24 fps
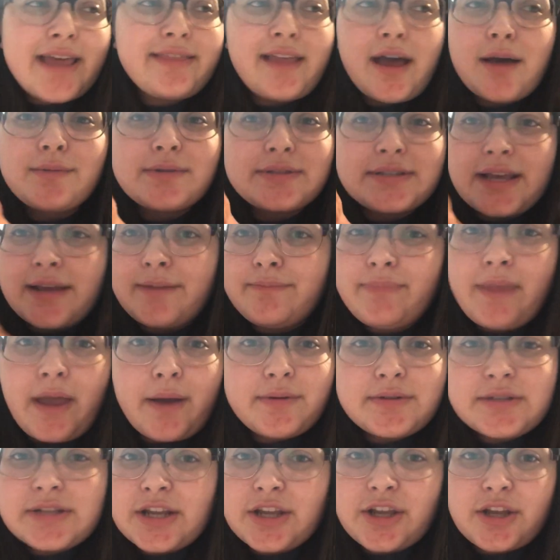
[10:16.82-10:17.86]
and that was it.
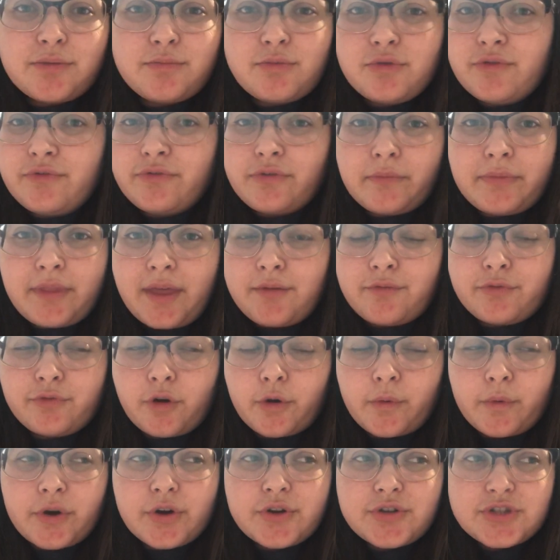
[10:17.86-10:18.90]
I was in a good mood from then
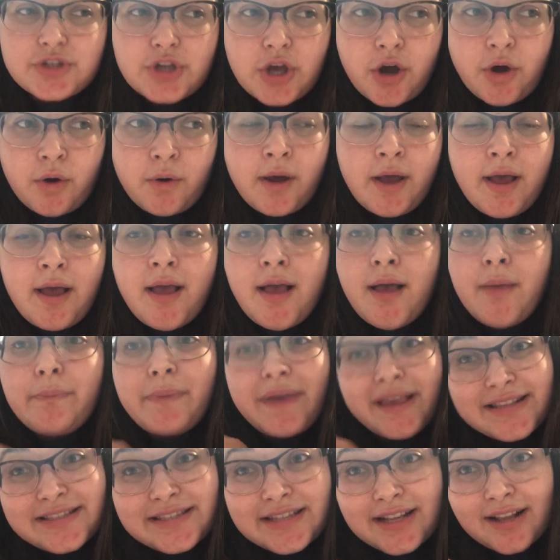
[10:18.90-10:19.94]
forward. So
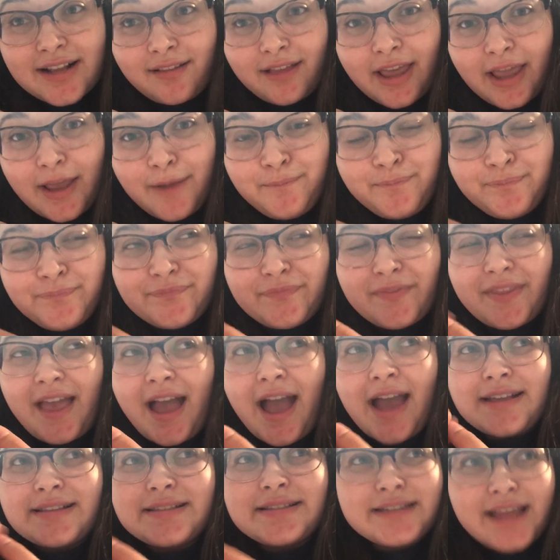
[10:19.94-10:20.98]
basically,
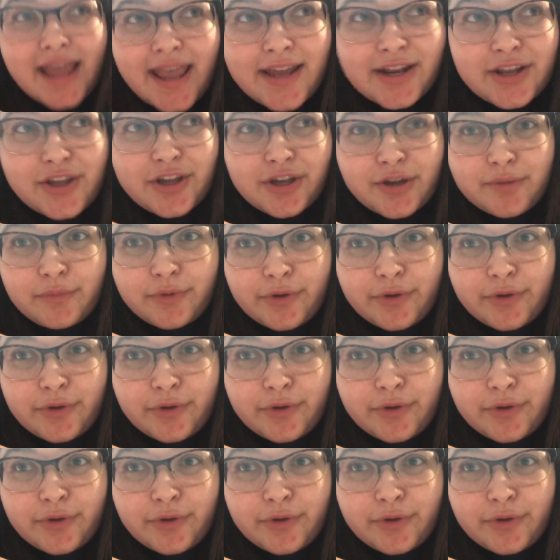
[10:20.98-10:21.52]
I stay in a good